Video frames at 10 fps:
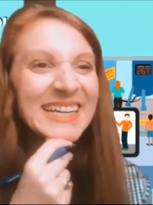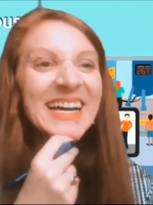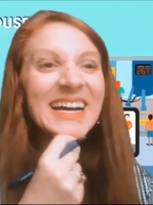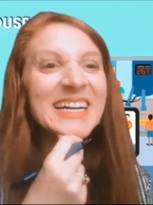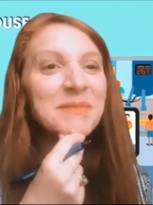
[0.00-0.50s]

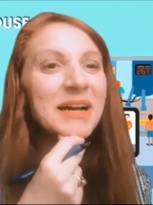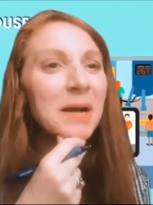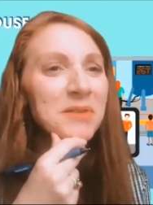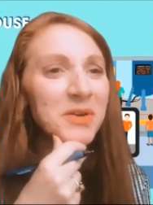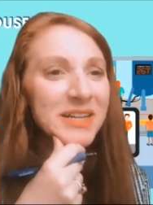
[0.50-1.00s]
A
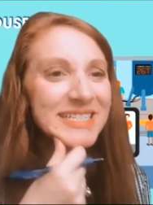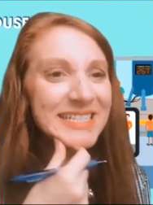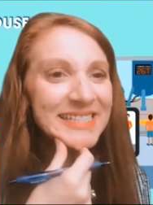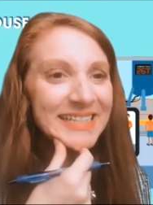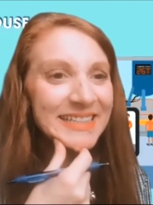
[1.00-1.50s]
couple of
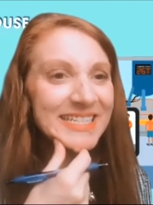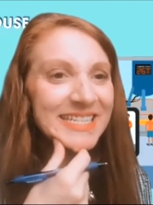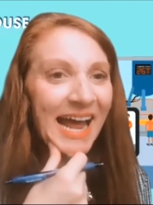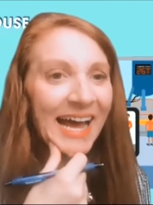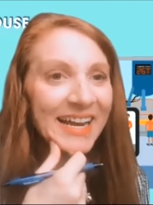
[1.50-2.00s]
questions in the
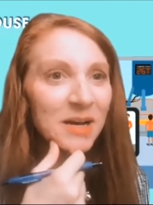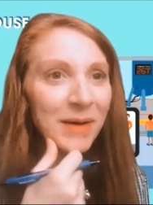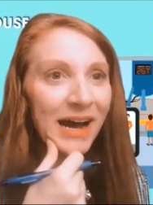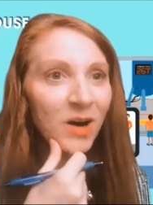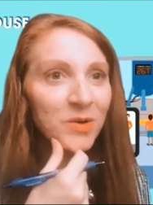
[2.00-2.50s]
chat
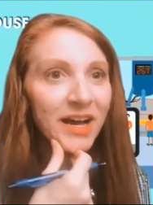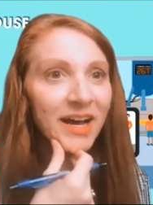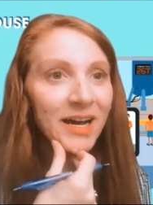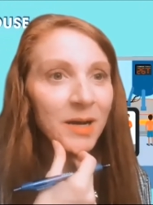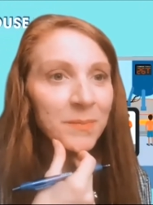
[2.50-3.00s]
about
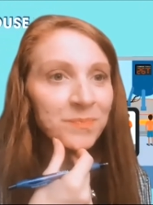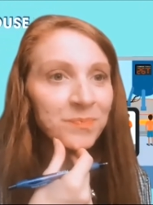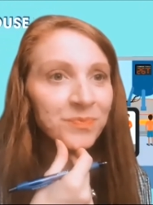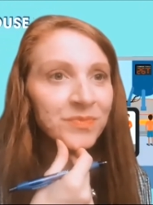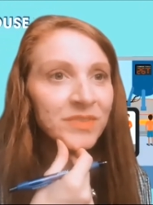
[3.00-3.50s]

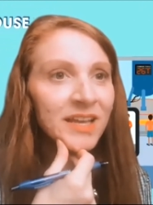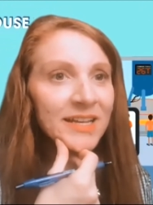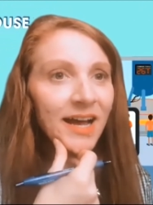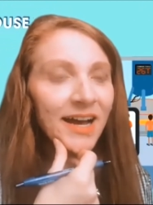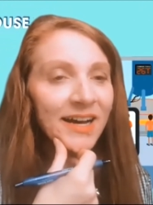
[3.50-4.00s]
some
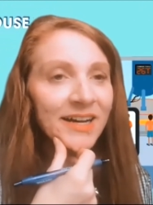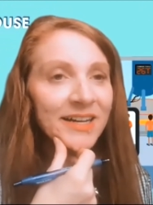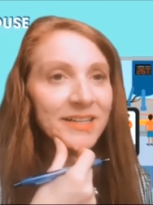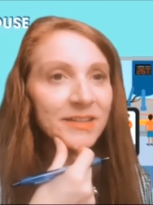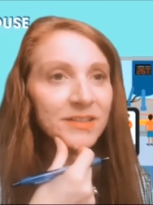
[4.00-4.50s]

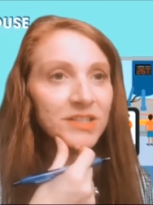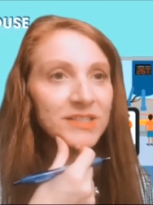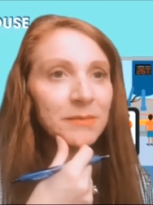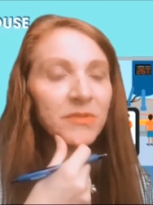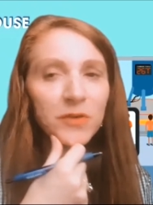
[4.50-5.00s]

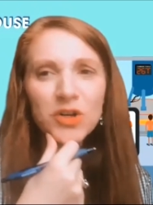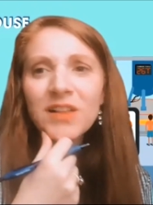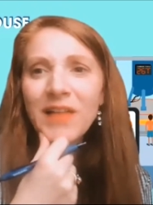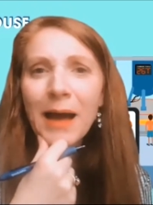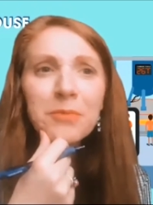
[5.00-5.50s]
of your
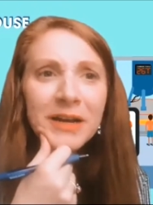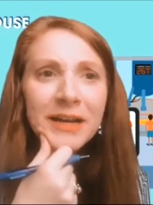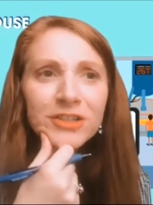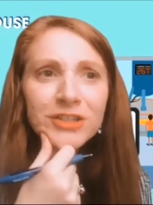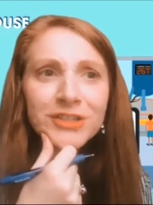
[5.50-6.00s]

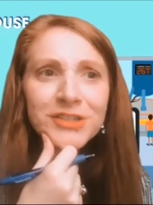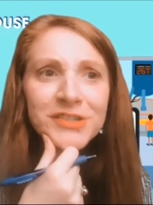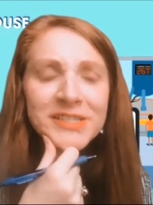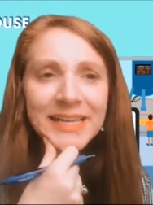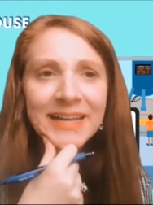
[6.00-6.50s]

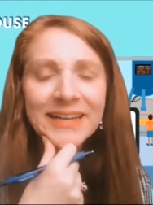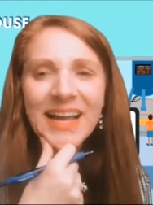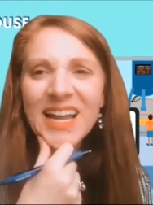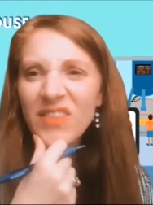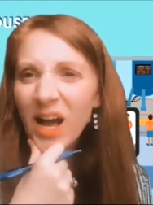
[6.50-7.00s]
collaborators and
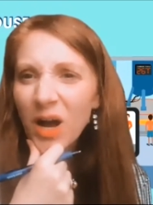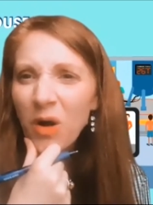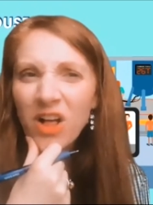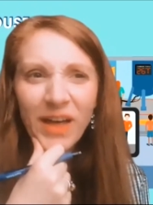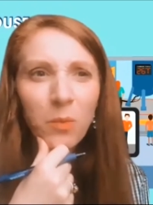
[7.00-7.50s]
kind of how
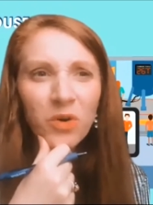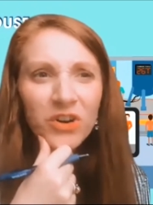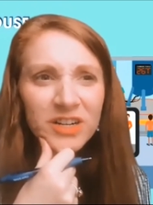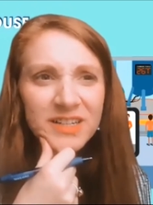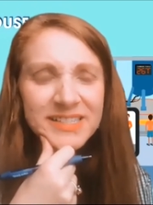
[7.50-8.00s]
all that
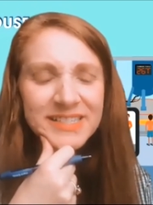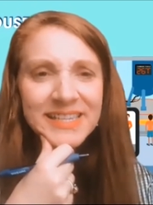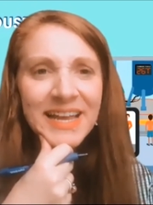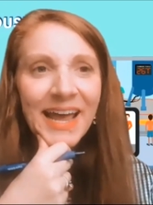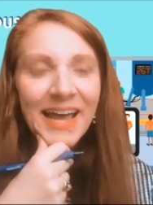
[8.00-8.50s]
works,
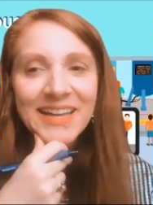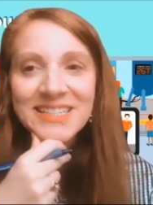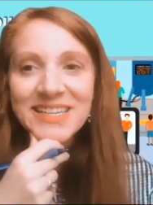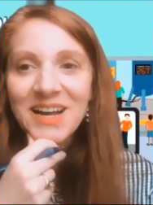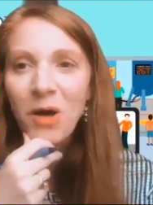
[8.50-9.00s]
and
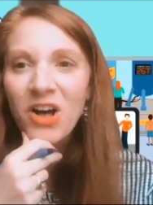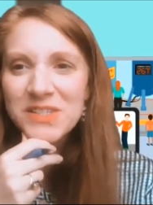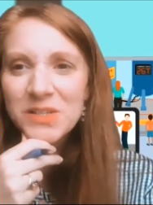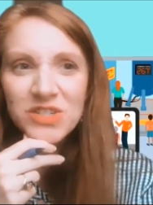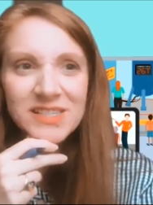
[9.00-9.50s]

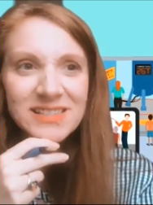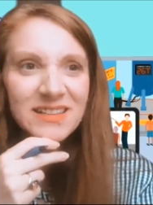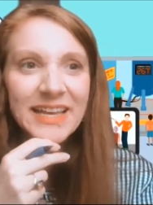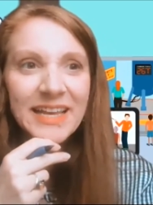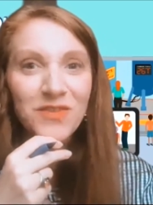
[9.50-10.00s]
also just
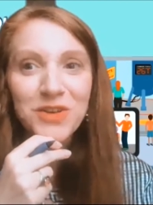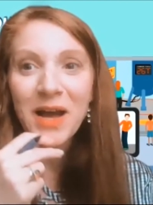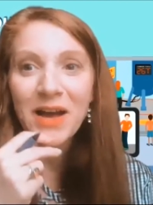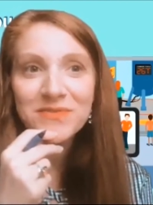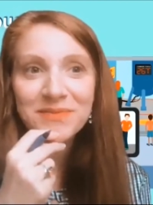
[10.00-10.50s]
like if you
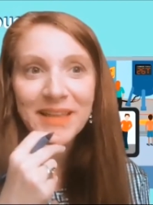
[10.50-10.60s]
have